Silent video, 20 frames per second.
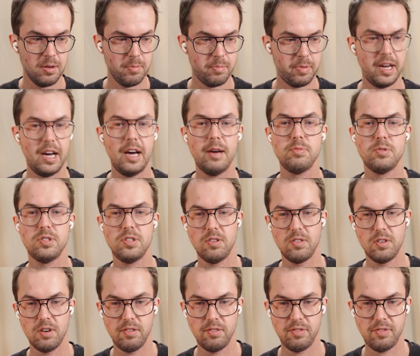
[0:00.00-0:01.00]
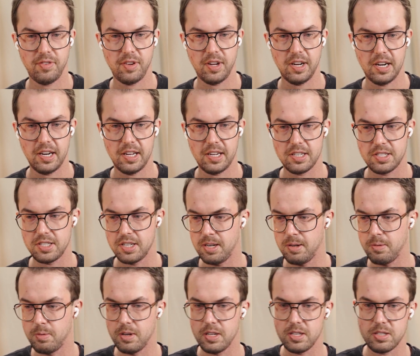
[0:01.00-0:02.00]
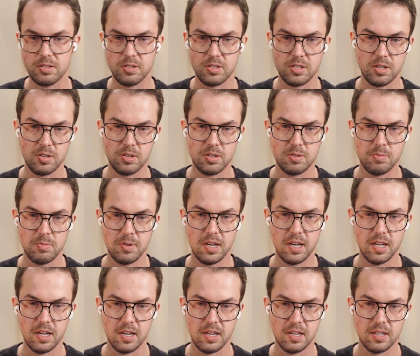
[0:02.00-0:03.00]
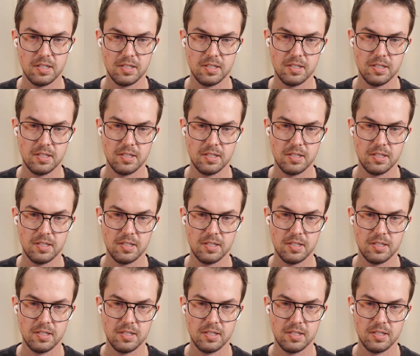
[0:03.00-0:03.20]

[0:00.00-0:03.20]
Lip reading: perhaps your own feelings and the ones on social media?